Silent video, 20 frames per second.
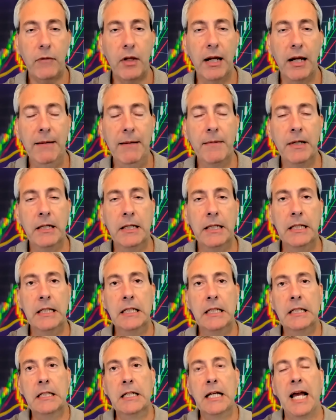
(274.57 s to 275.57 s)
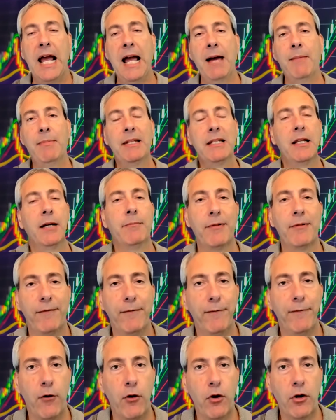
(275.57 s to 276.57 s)
Right? Habit number
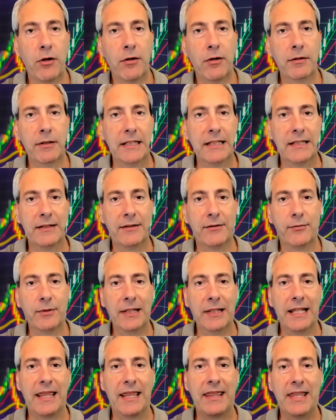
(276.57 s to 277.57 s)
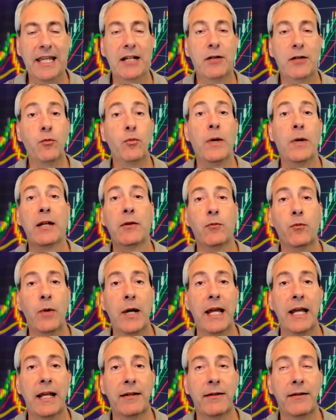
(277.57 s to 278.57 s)
4 is really think
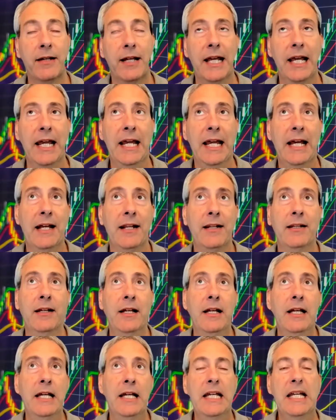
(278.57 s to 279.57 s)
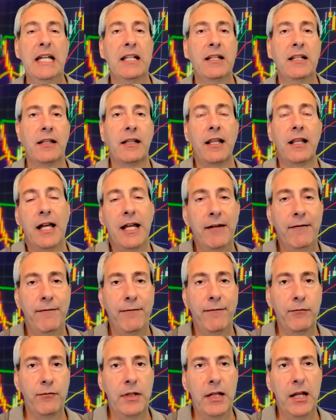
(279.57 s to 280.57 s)
win-win. And in
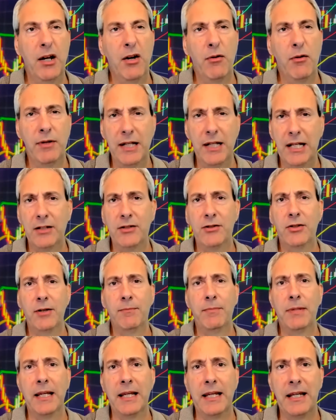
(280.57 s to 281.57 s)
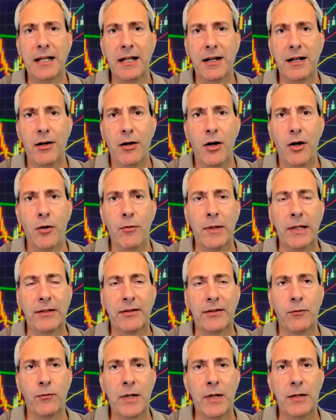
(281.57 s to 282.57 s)
life, it should be always
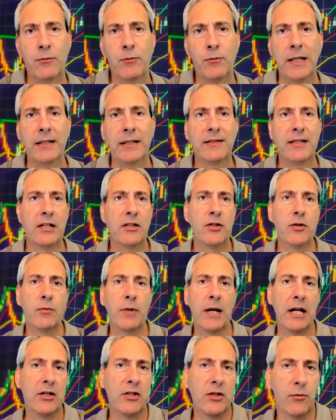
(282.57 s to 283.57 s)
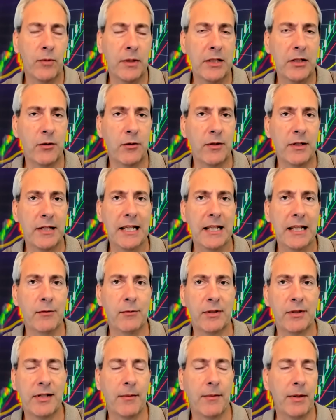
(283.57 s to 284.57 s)
a win-win situation when you're dealing
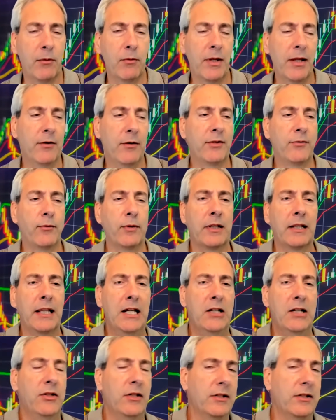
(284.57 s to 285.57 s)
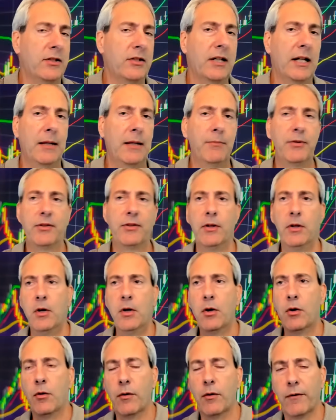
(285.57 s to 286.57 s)
with somebody, whether it's relationships
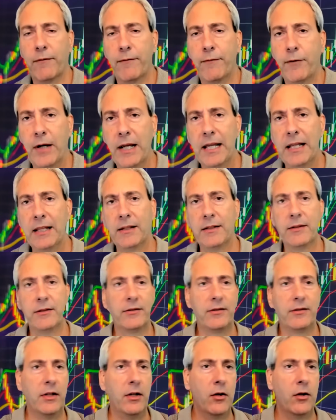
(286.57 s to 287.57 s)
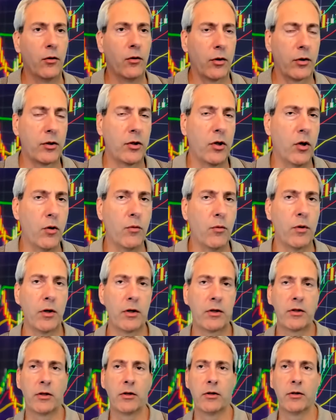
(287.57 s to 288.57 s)
or friends or
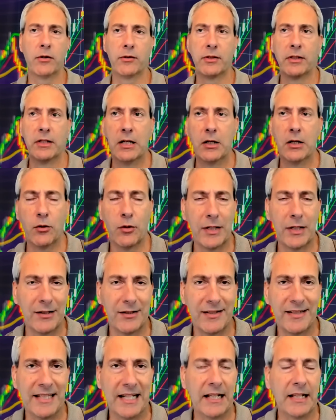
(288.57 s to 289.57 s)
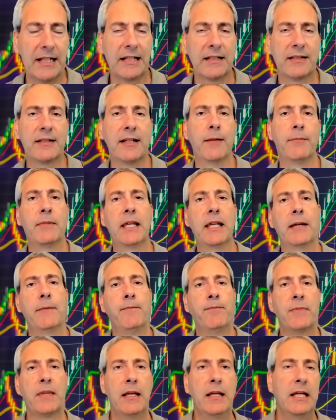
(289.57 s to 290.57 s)
coworkers or you're selling something.
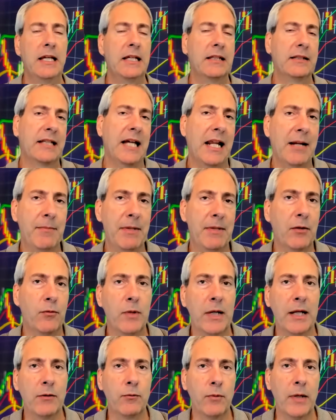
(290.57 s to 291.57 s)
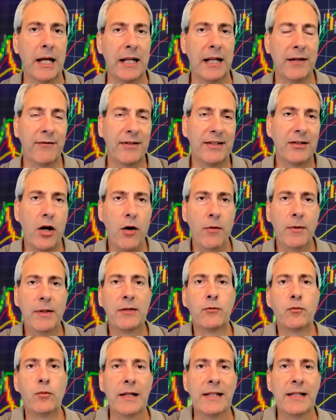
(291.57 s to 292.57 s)
It's got to be a win-win. If it's
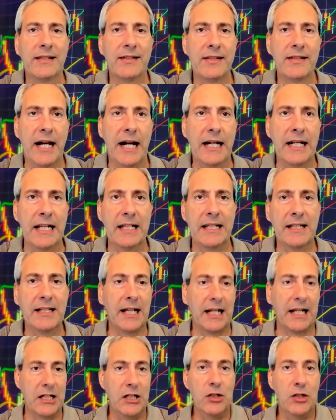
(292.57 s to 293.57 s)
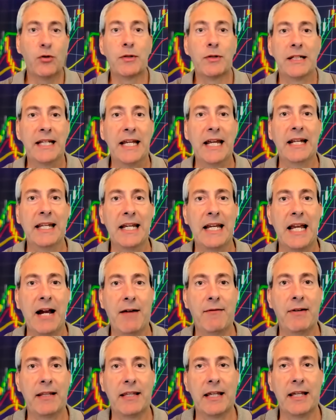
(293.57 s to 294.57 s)
always one-sided, like you're getting
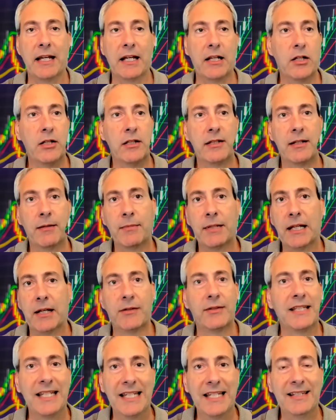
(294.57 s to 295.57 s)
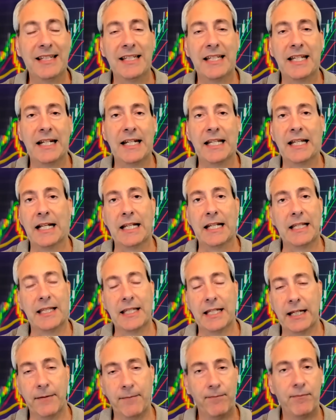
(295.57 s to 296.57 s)
everything and someone else isn't getting
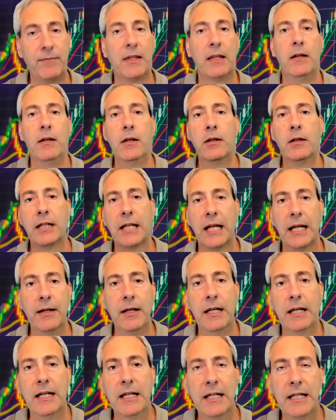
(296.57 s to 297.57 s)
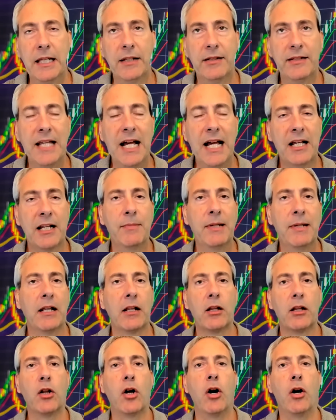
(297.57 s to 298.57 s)
anything, okay, it's not going to be a
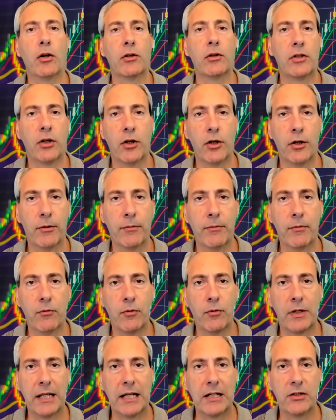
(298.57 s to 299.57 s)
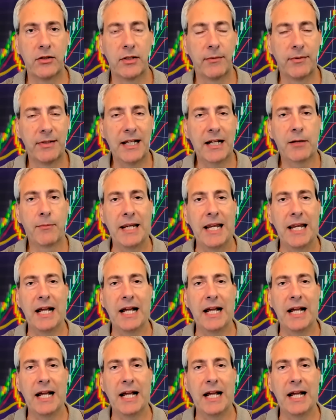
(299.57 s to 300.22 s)
long-term relationship. It's not going to